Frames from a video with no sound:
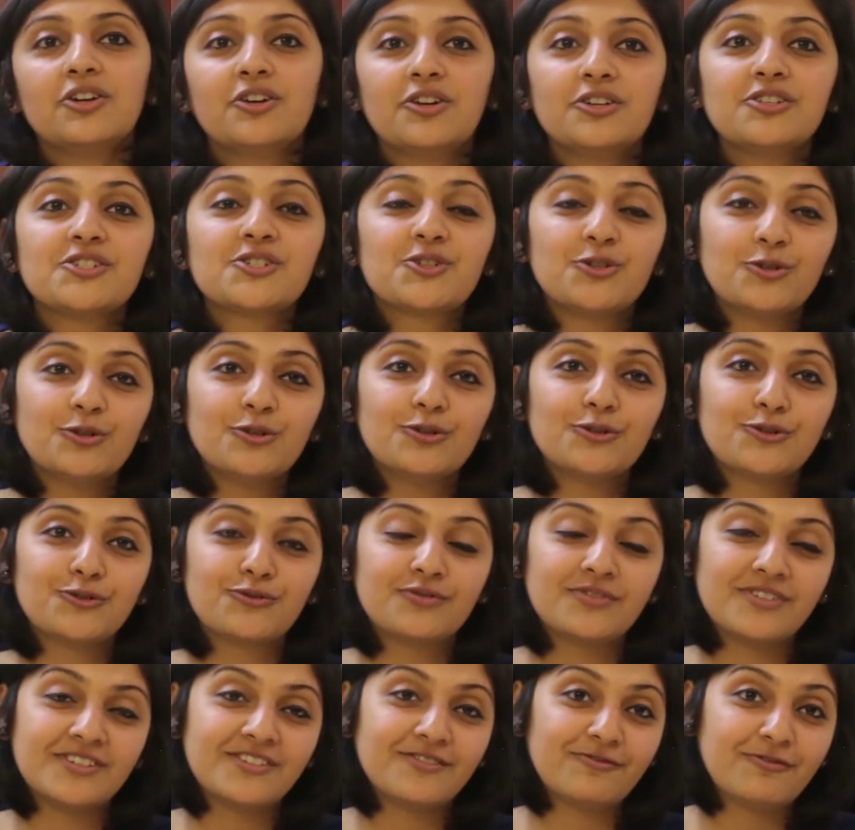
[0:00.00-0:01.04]
Good schools
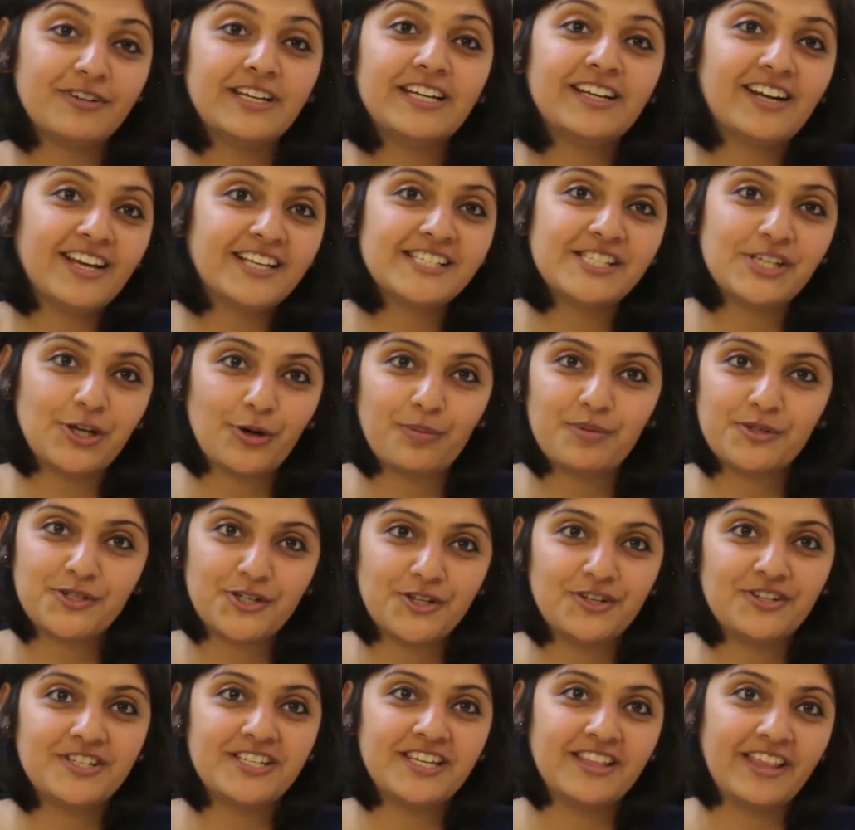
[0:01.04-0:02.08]
realize the
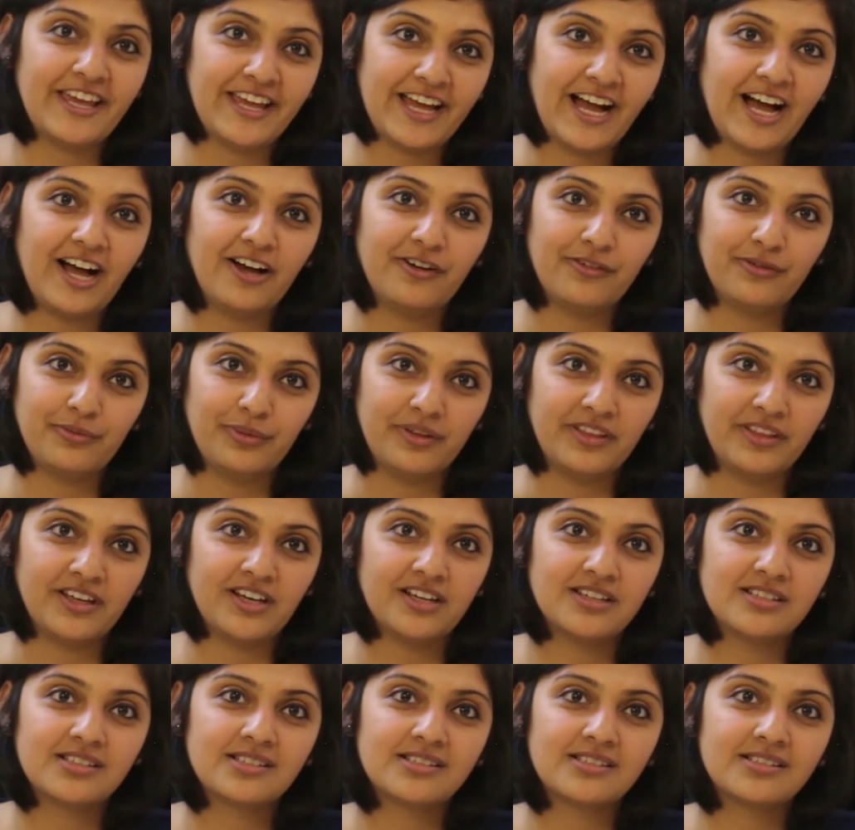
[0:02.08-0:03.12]
opportunity they have with
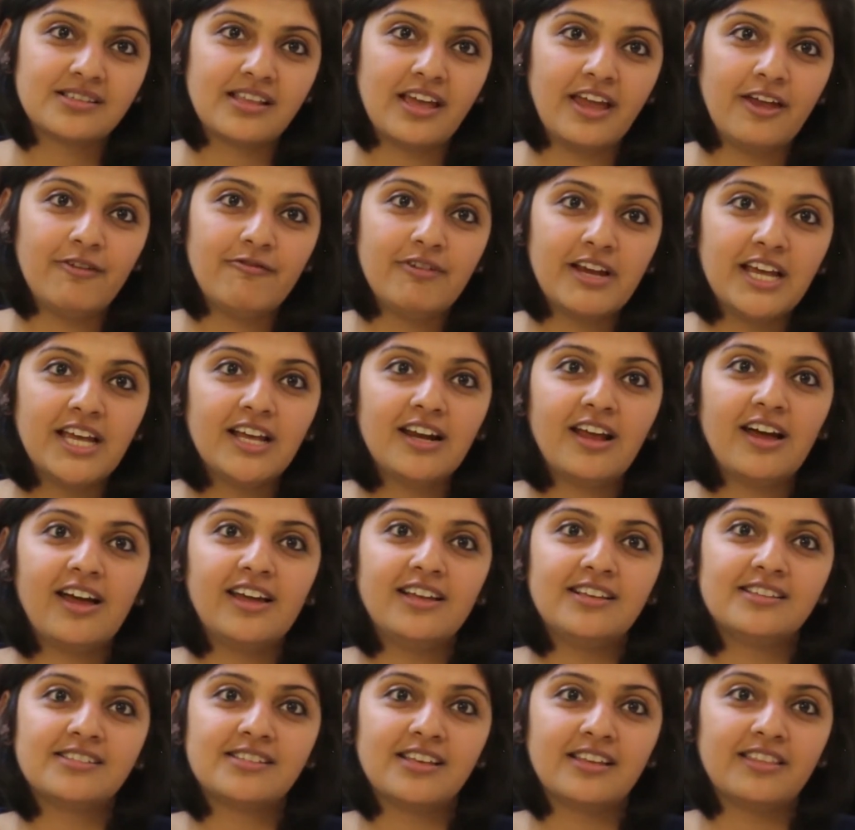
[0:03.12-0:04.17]
us. They
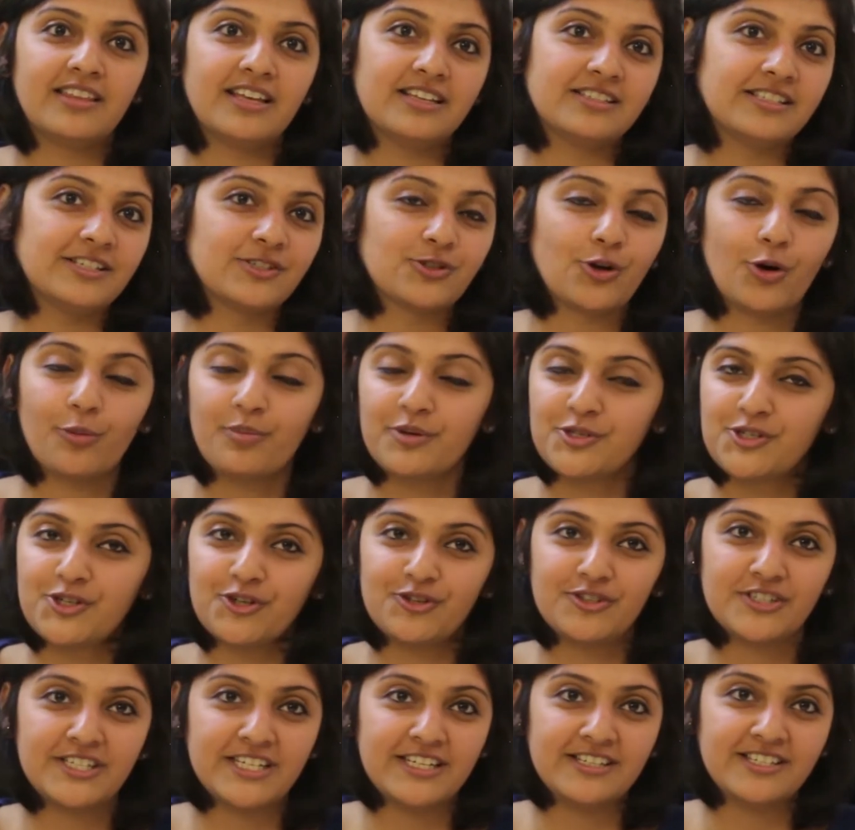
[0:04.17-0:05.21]
realize that there's this
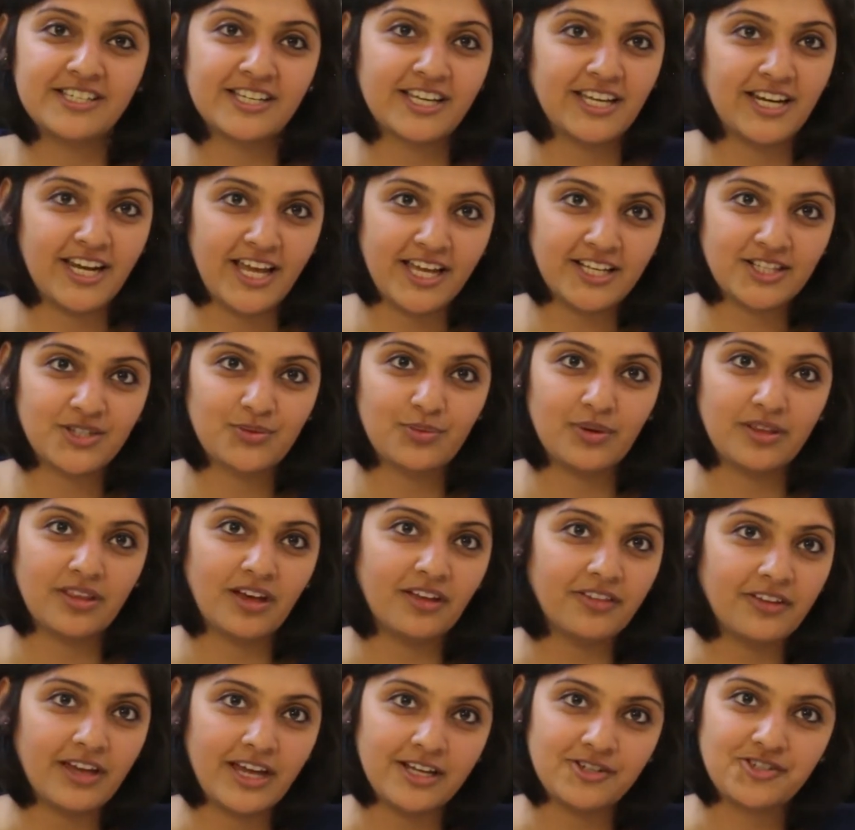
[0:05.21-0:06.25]
opportunity to connect with
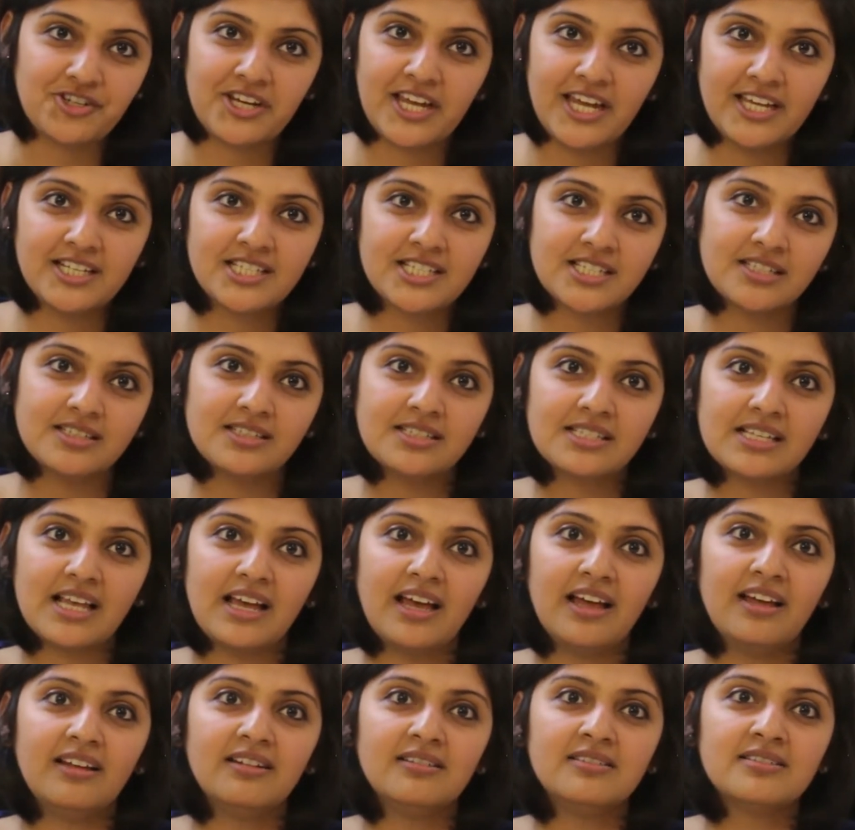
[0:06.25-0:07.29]
other educators
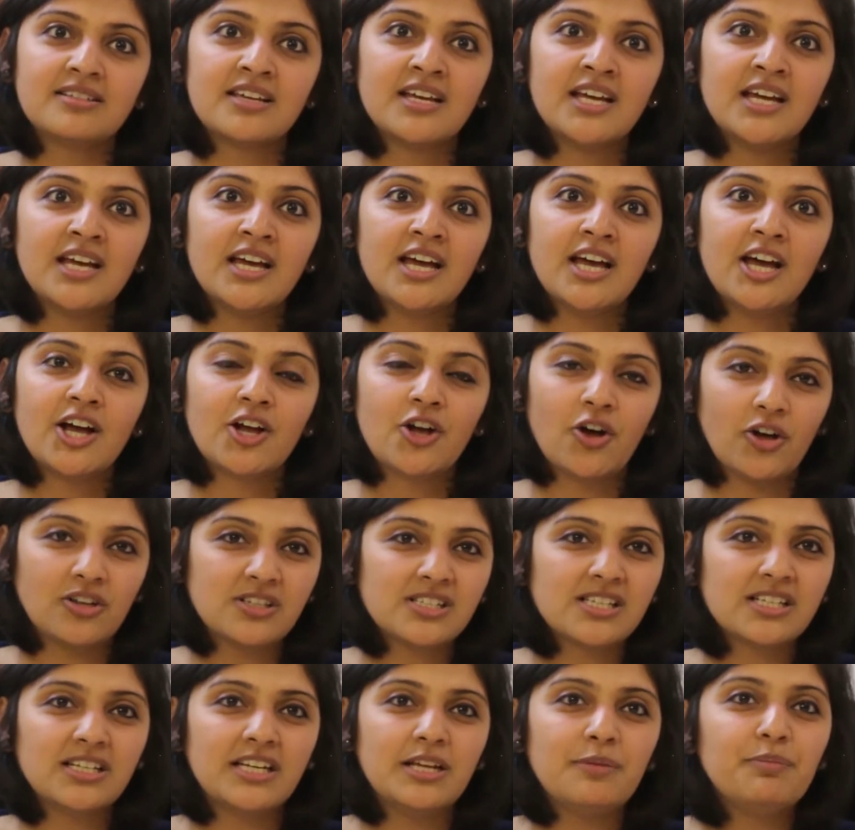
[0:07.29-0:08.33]
and
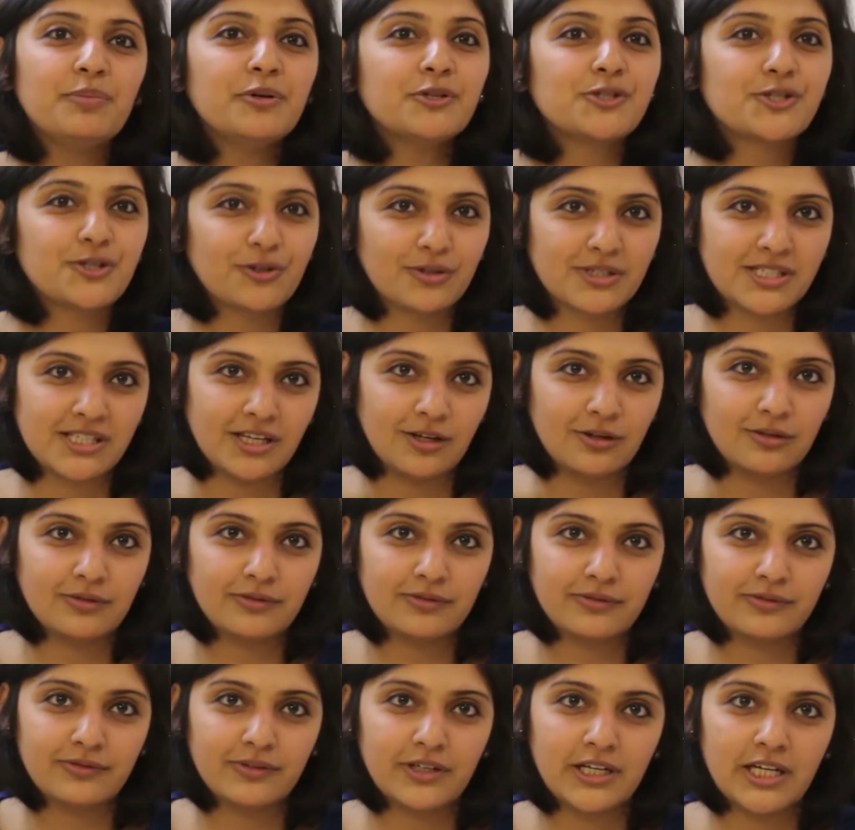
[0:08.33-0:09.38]
constantly push
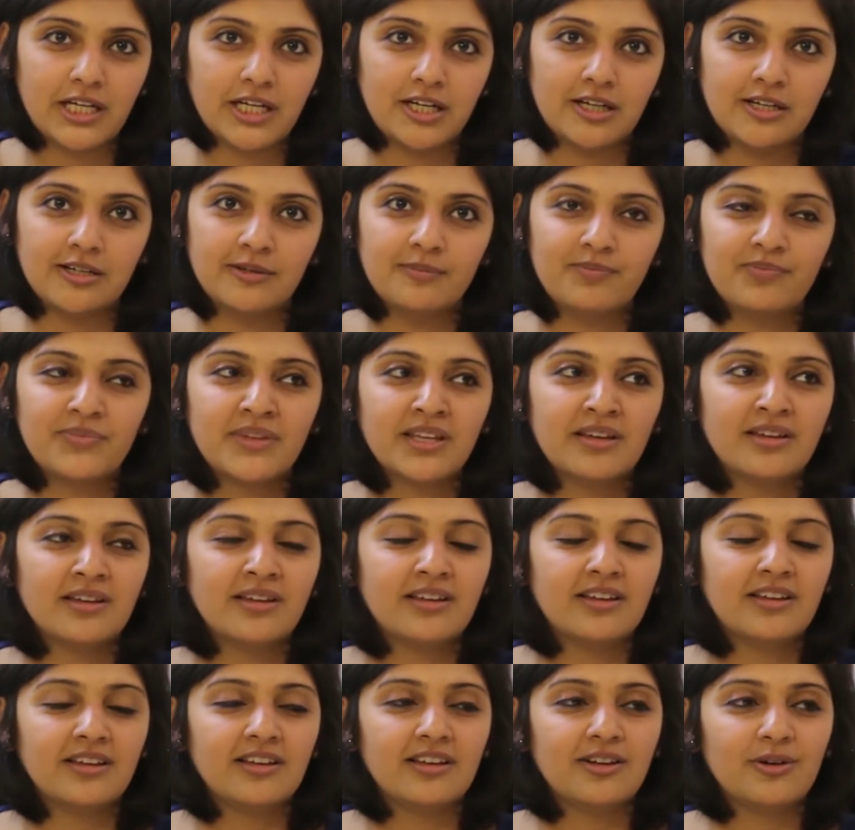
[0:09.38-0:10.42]
yourself.
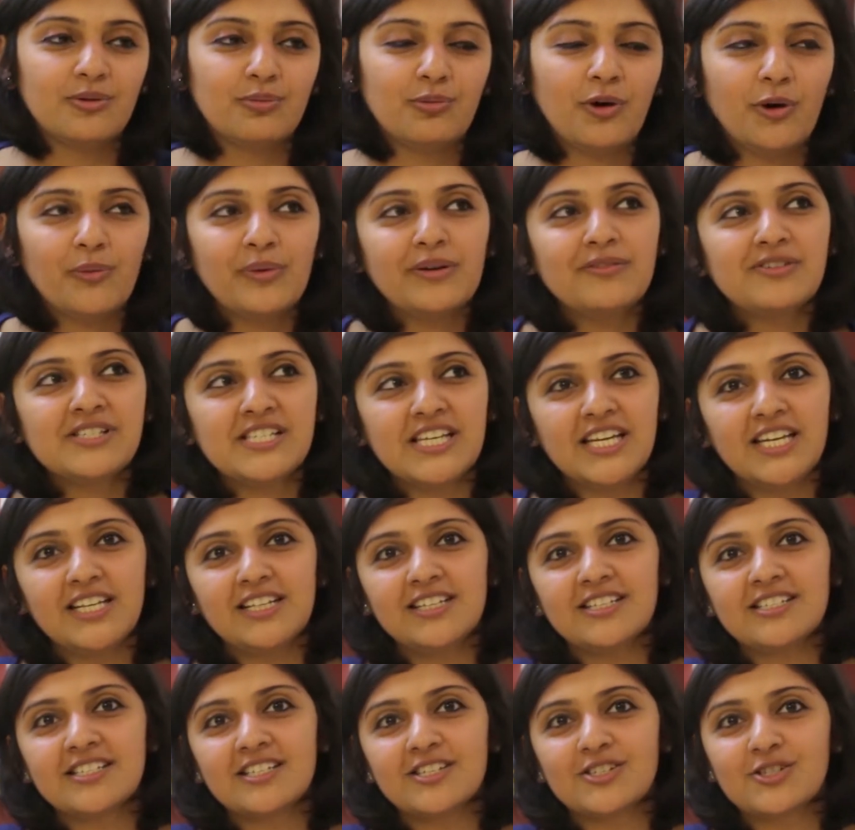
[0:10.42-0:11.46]
What we've seen
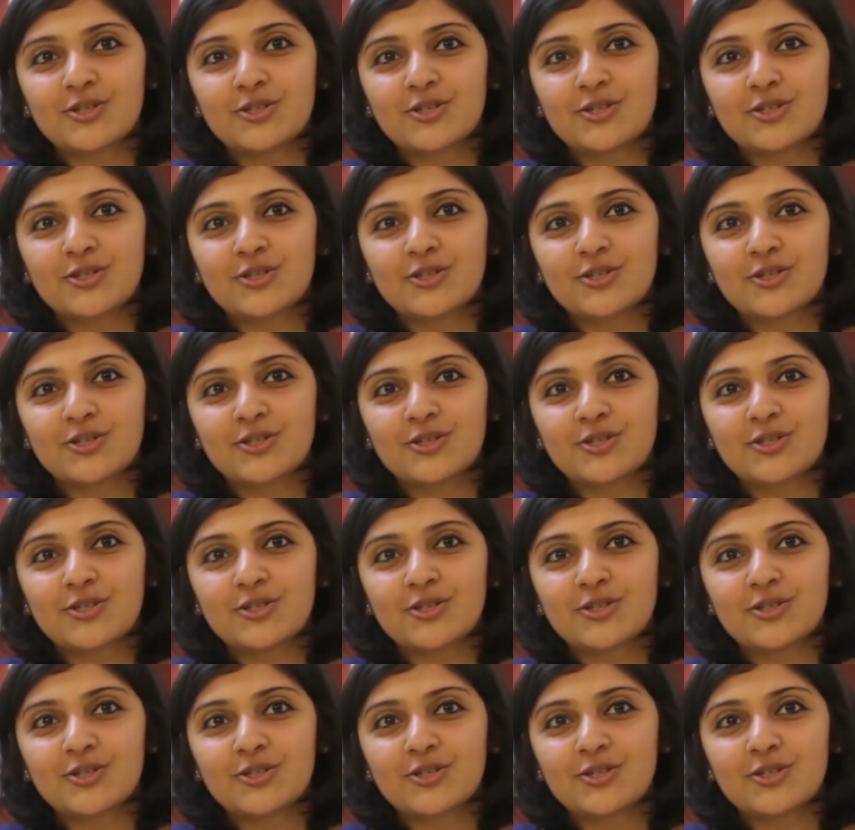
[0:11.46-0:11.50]
is that